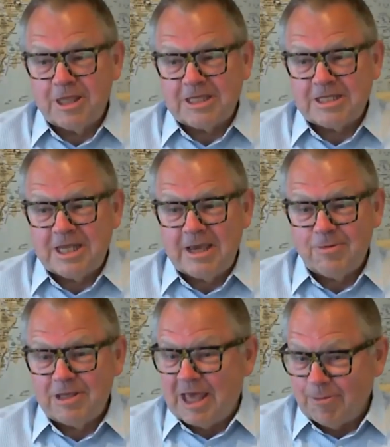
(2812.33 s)
this,
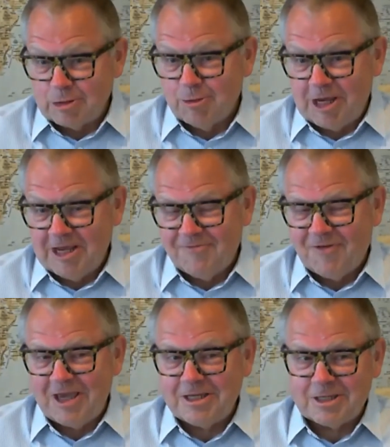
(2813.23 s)
Debbie. That was great
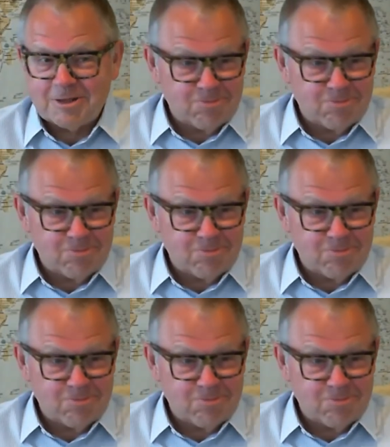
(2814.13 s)
advice.